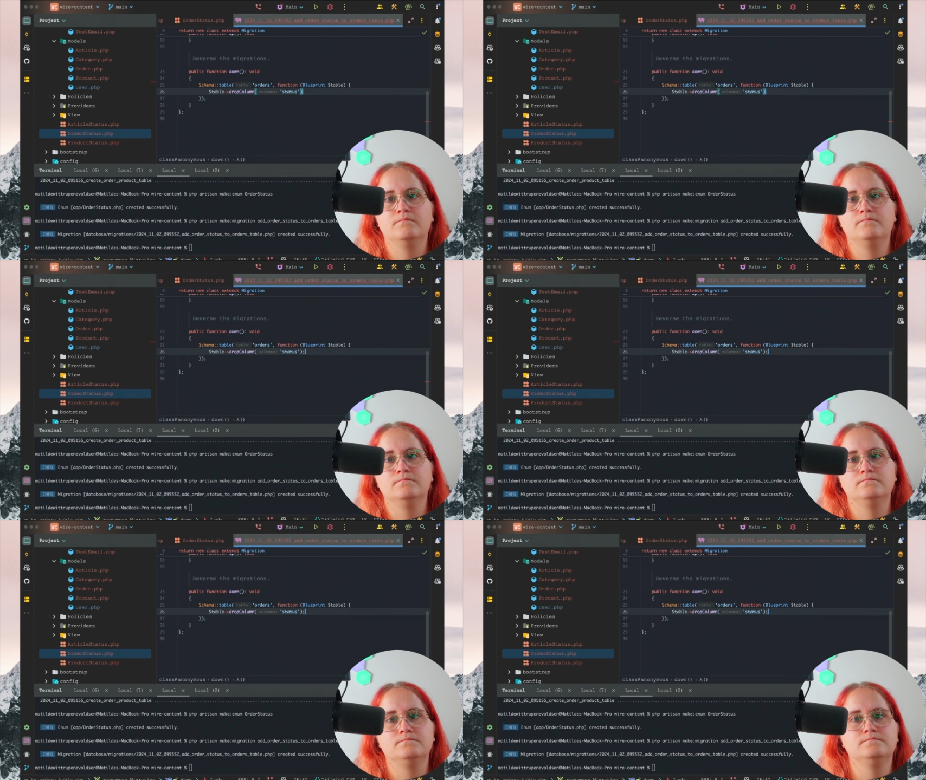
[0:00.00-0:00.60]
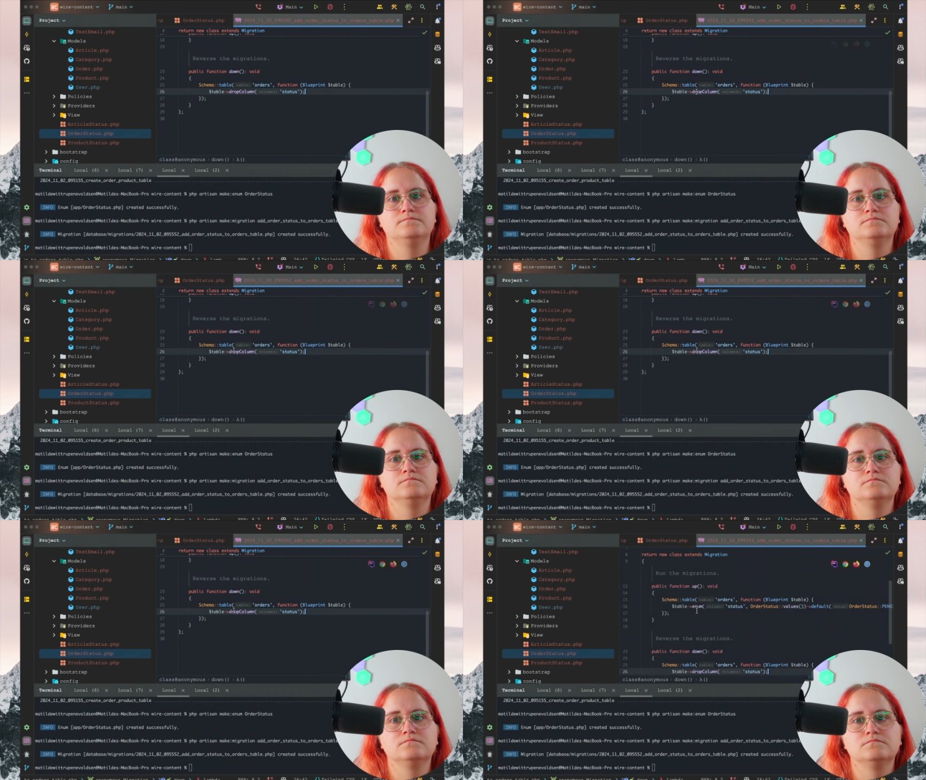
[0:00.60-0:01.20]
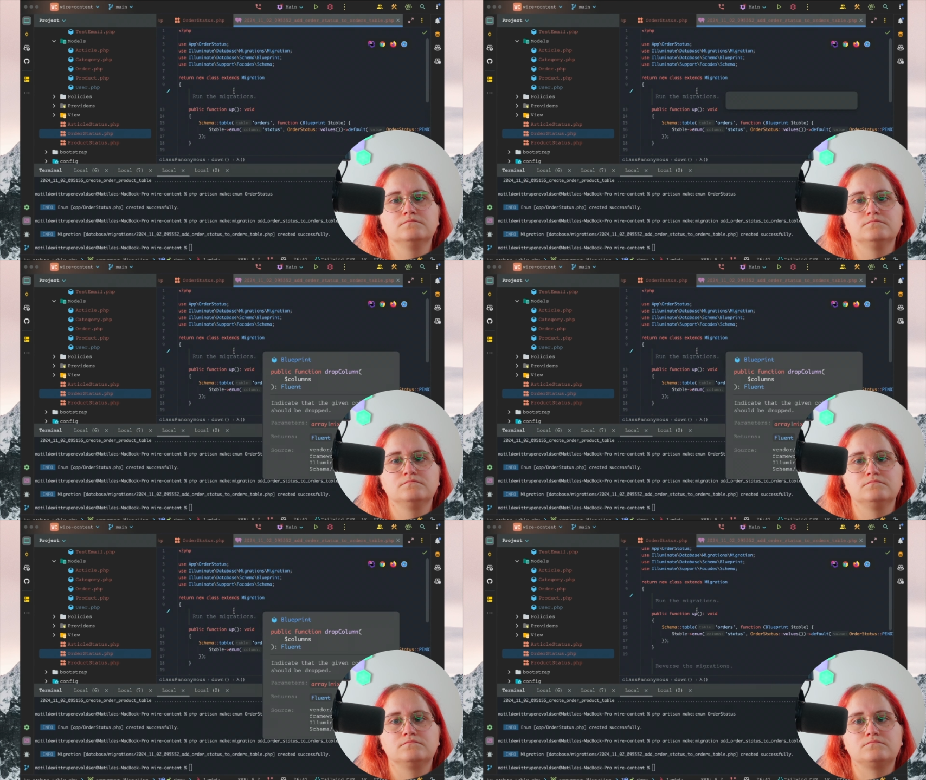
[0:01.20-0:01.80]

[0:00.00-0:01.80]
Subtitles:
[no speech]